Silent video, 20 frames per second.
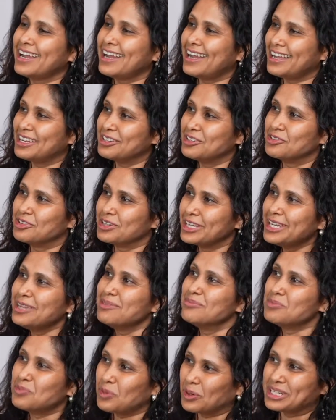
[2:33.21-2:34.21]
and
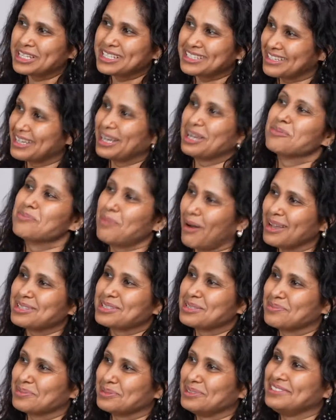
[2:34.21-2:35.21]
dream what is really
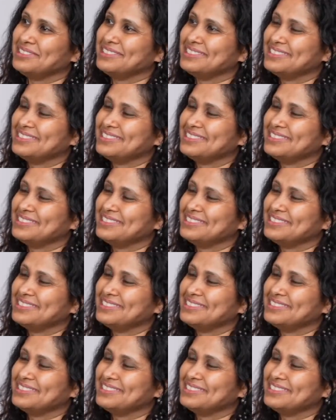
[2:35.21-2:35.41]
possible.